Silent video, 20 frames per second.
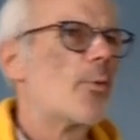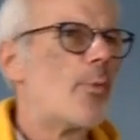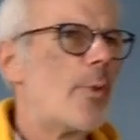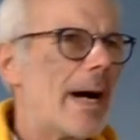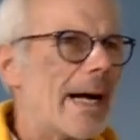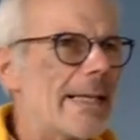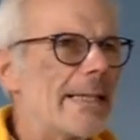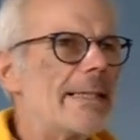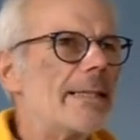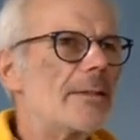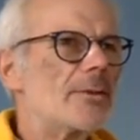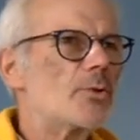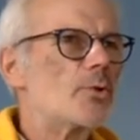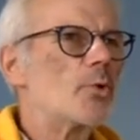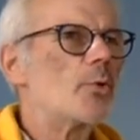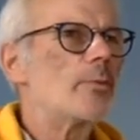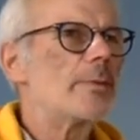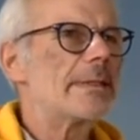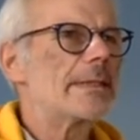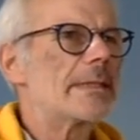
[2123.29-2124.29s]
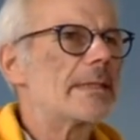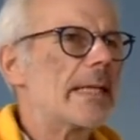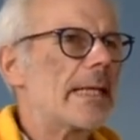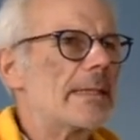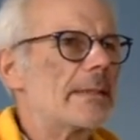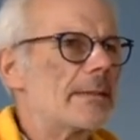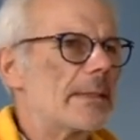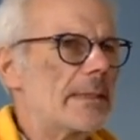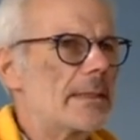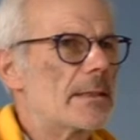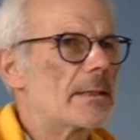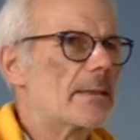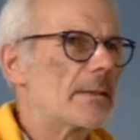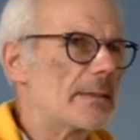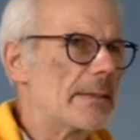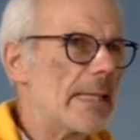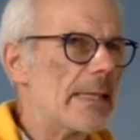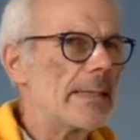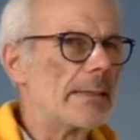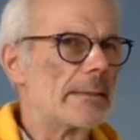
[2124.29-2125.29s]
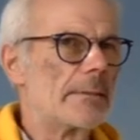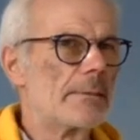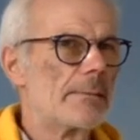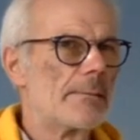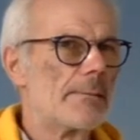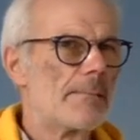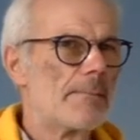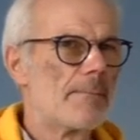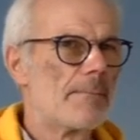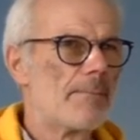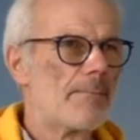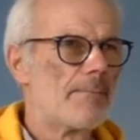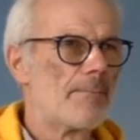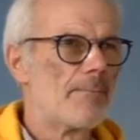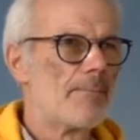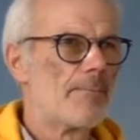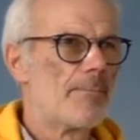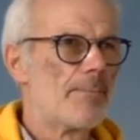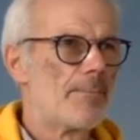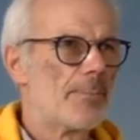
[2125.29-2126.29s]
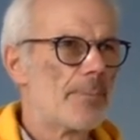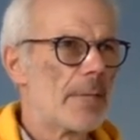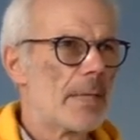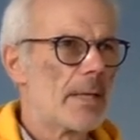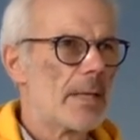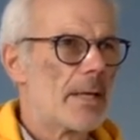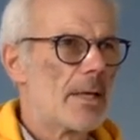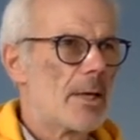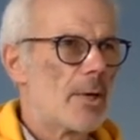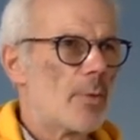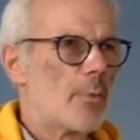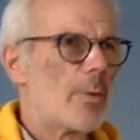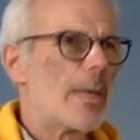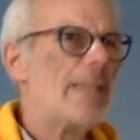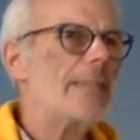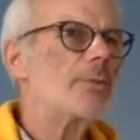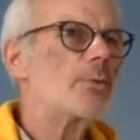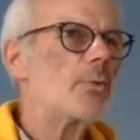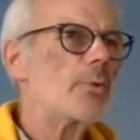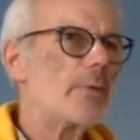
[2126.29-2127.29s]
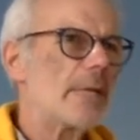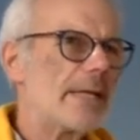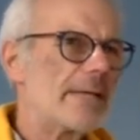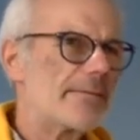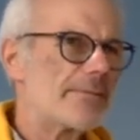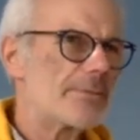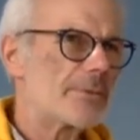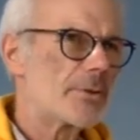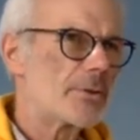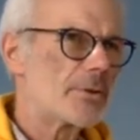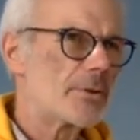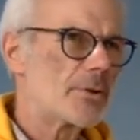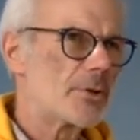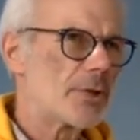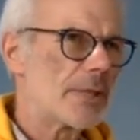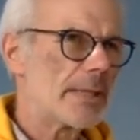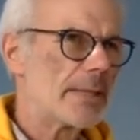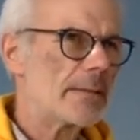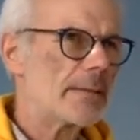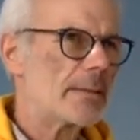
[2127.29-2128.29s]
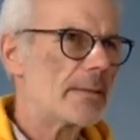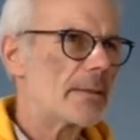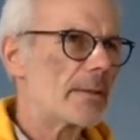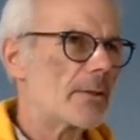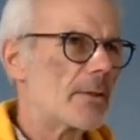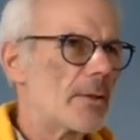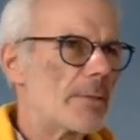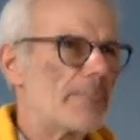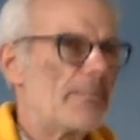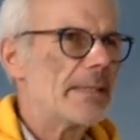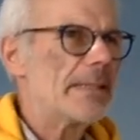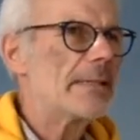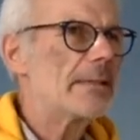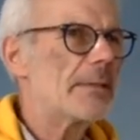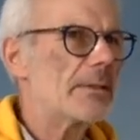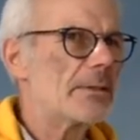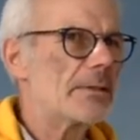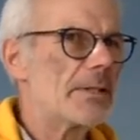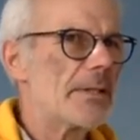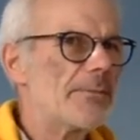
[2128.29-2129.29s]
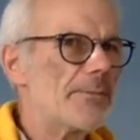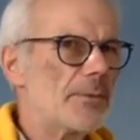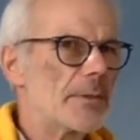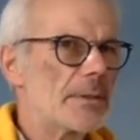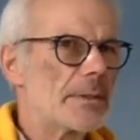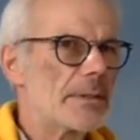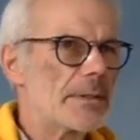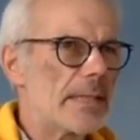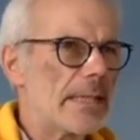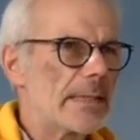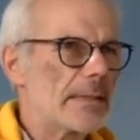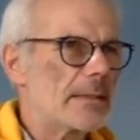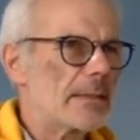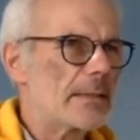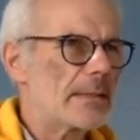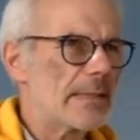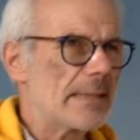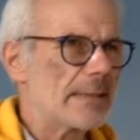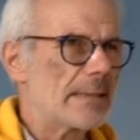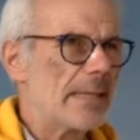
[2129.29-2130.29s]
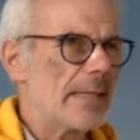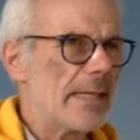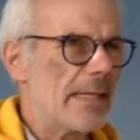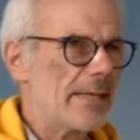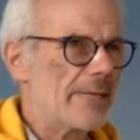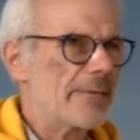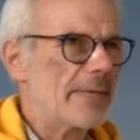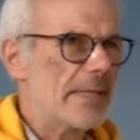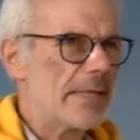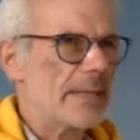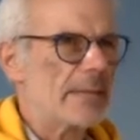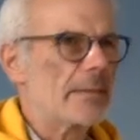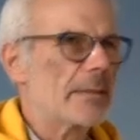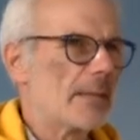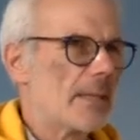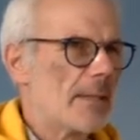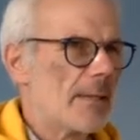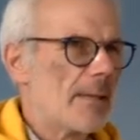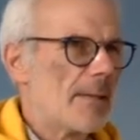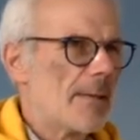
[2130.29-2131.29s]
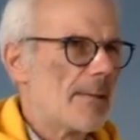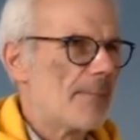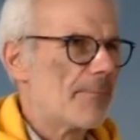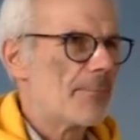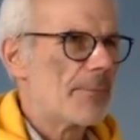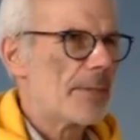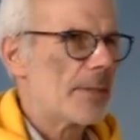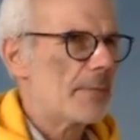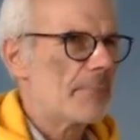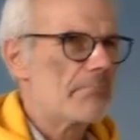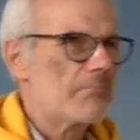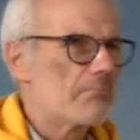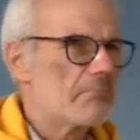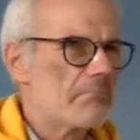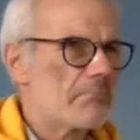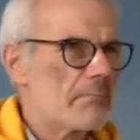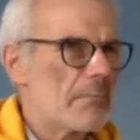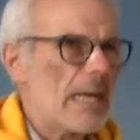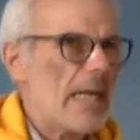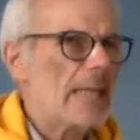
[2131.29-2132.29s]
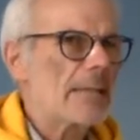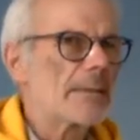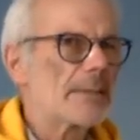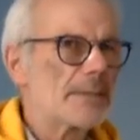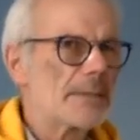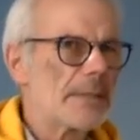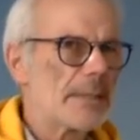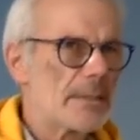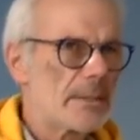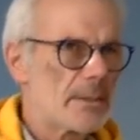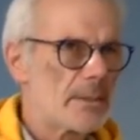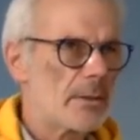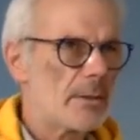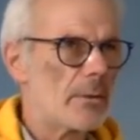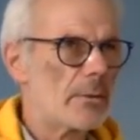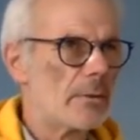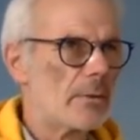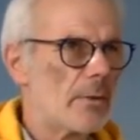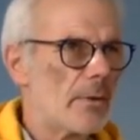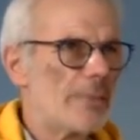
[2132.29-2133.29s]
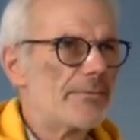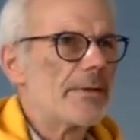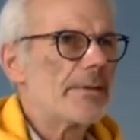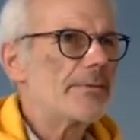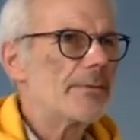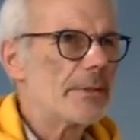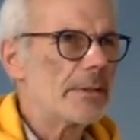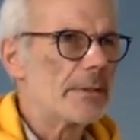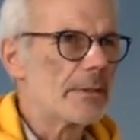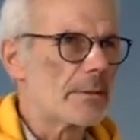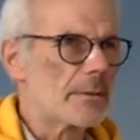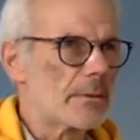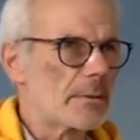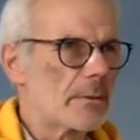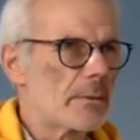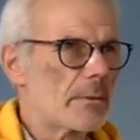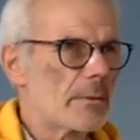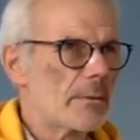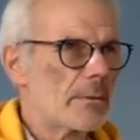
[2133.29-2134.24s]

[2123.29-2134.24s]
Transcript: Why do we say this today? Why do we have children in completely different status than they have had uh, 100 years ago or 50 years ago?